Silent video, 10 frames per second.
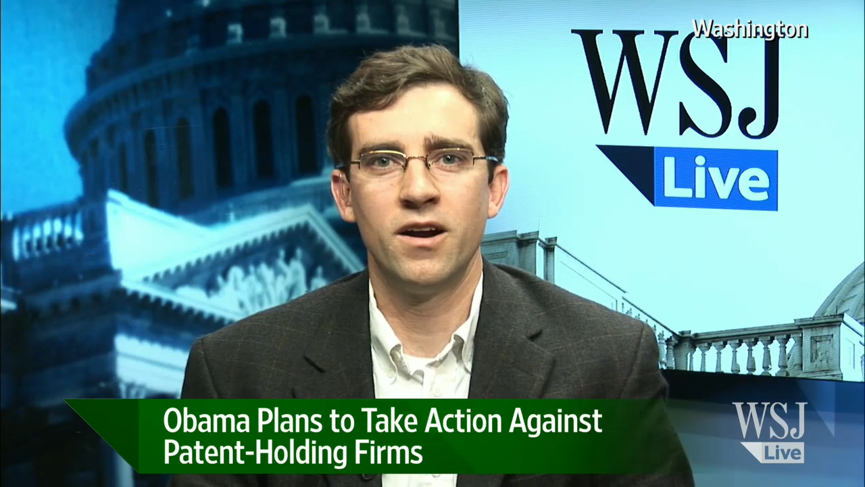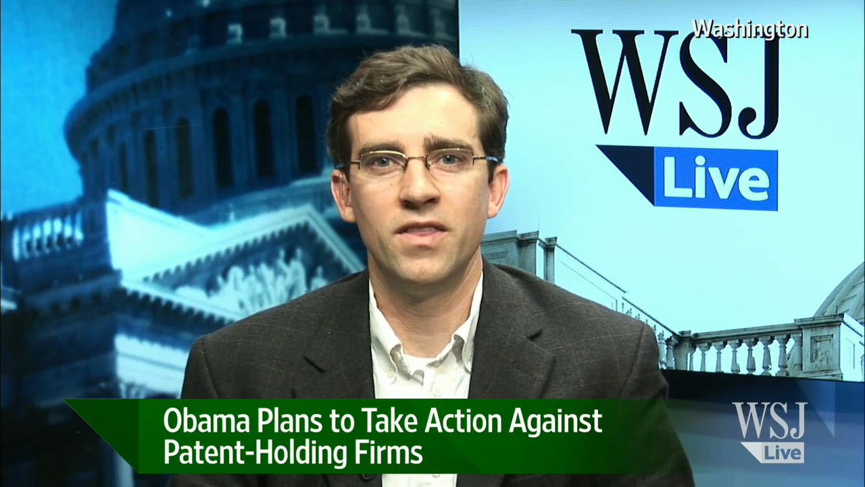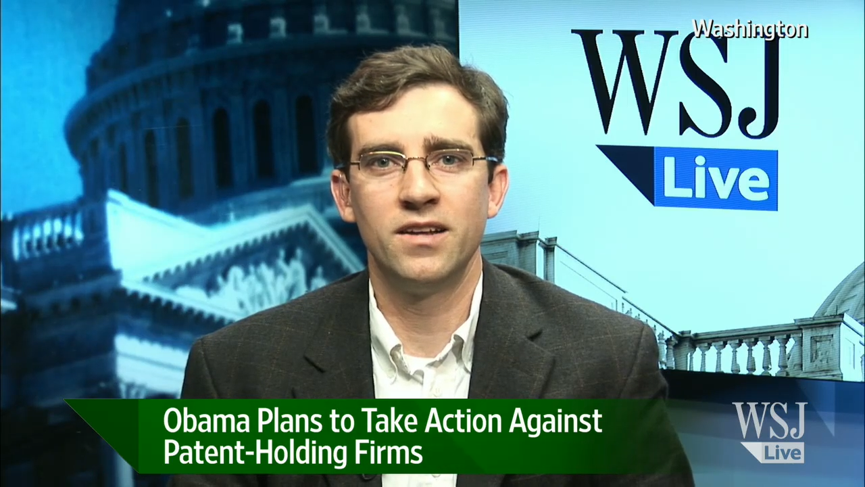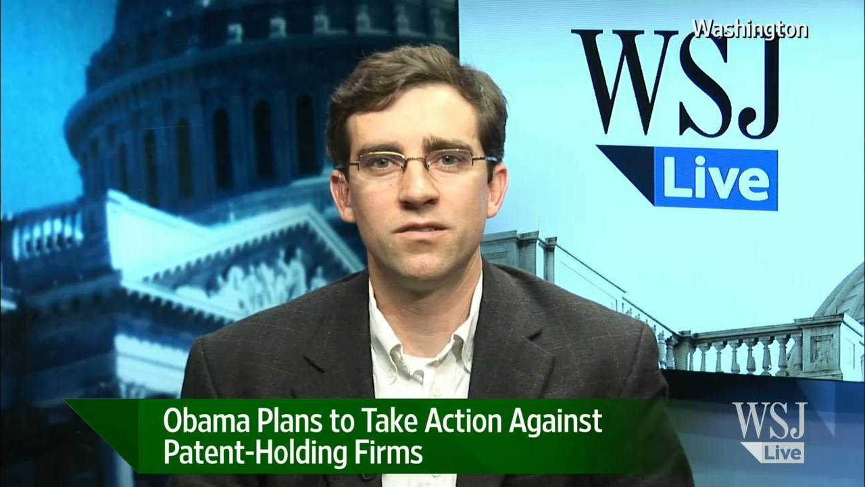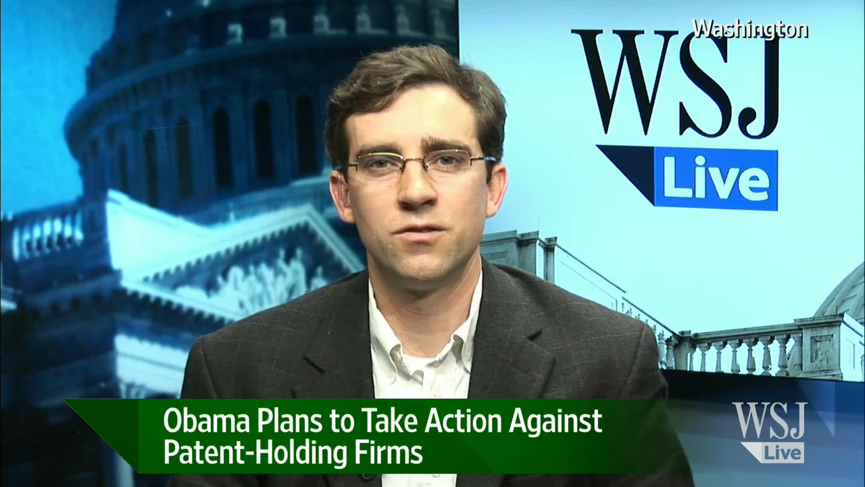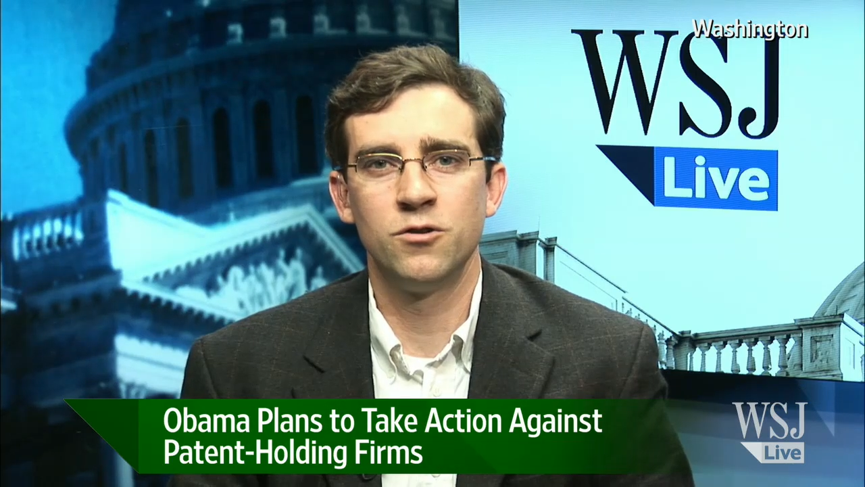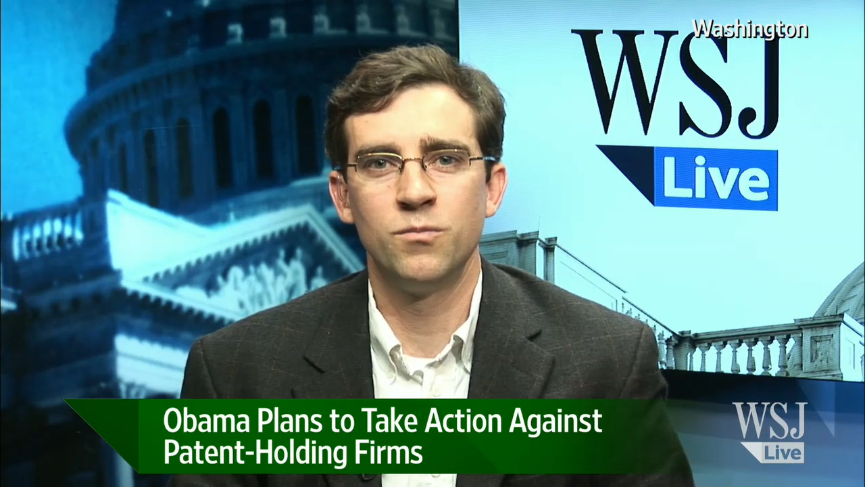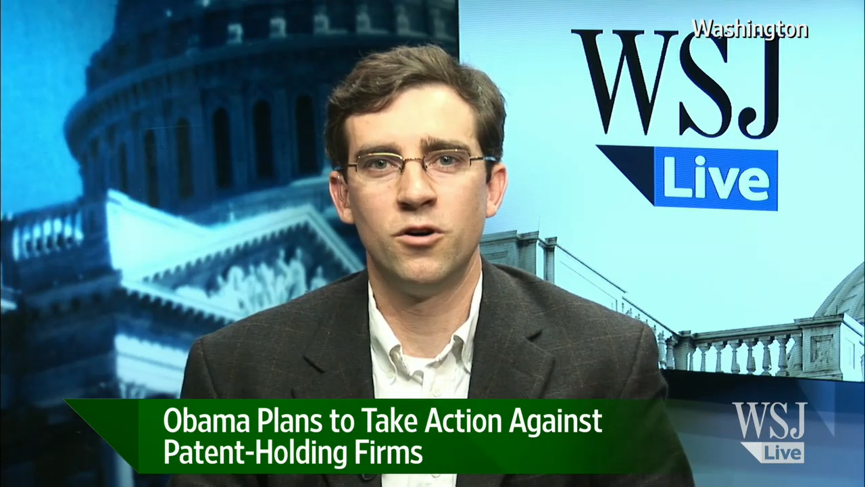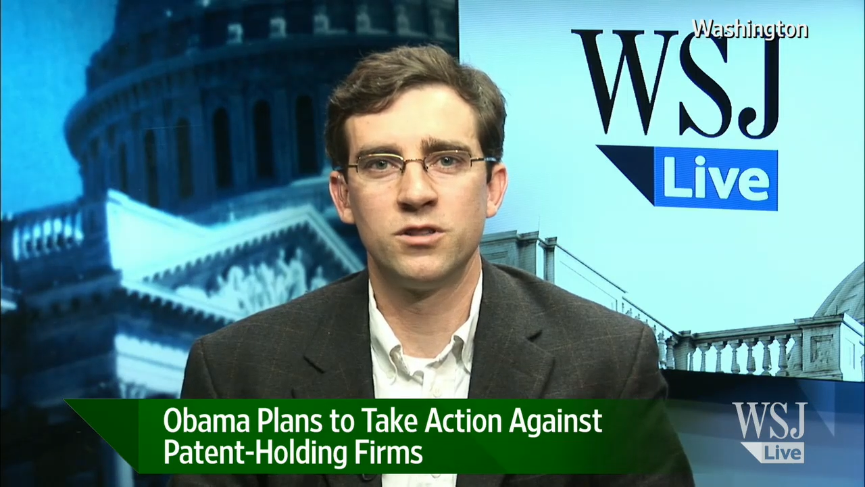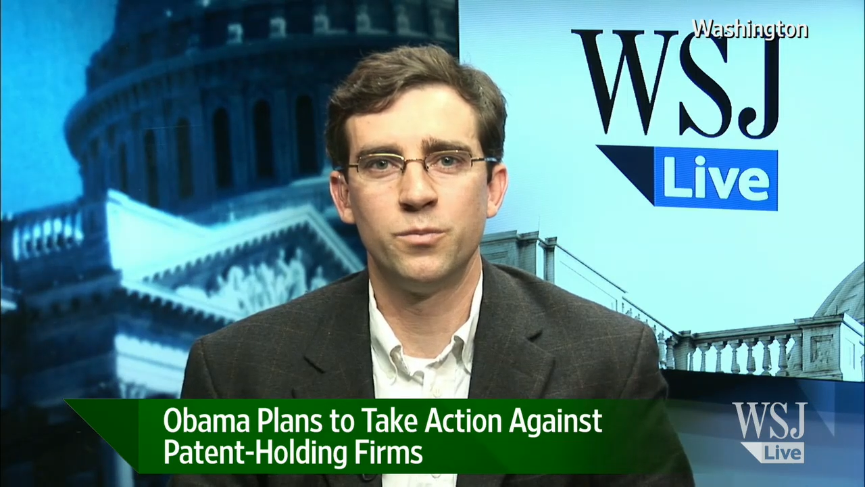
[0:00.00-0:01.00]
and they sue
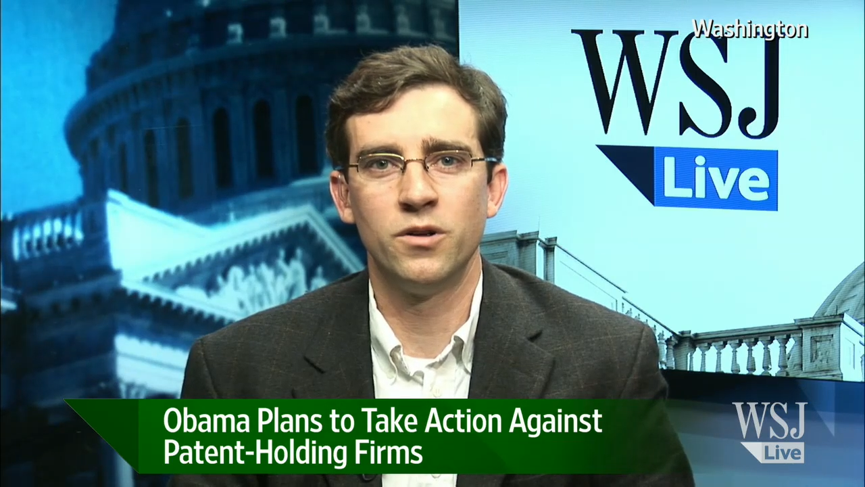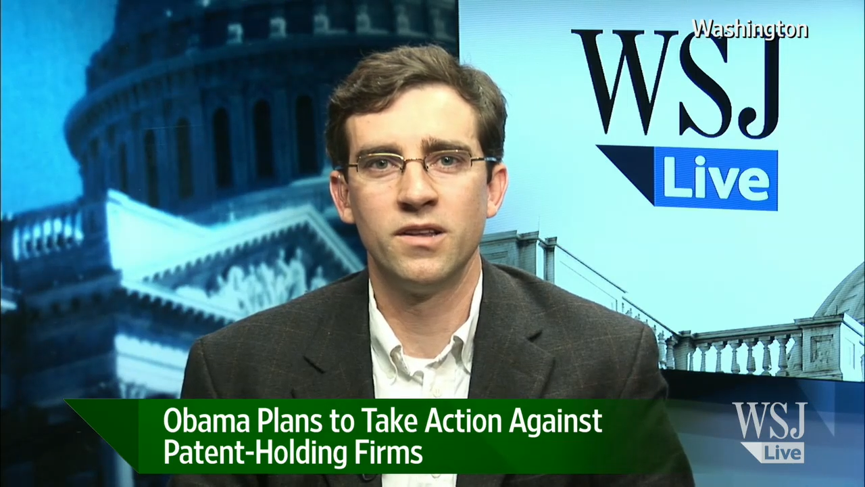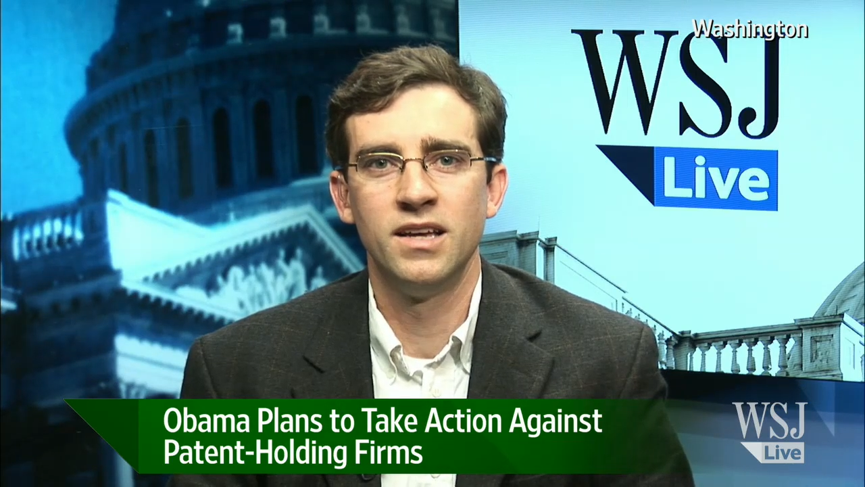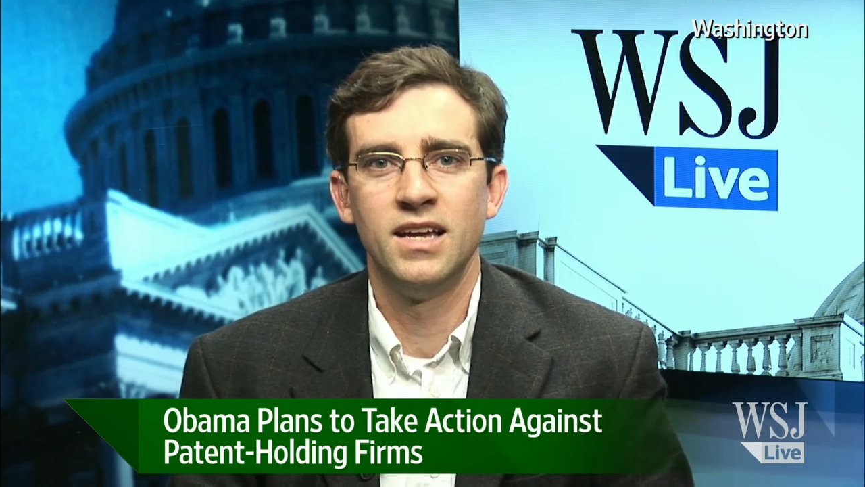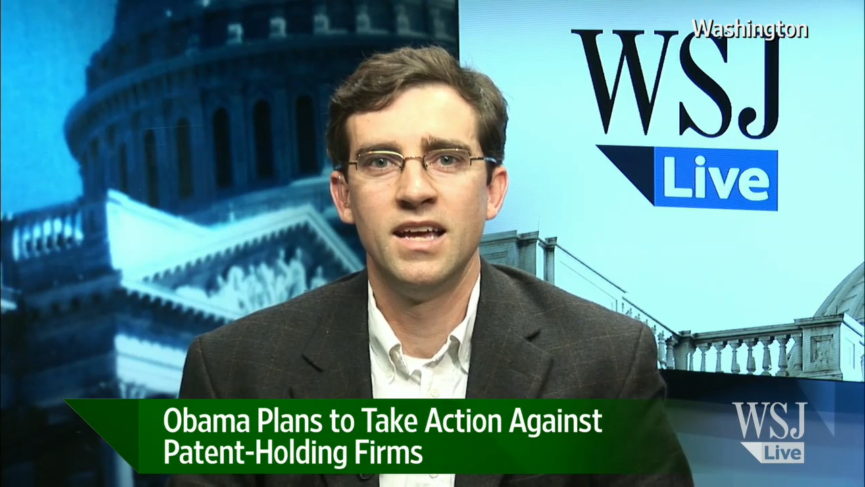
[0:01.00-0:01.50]
multiple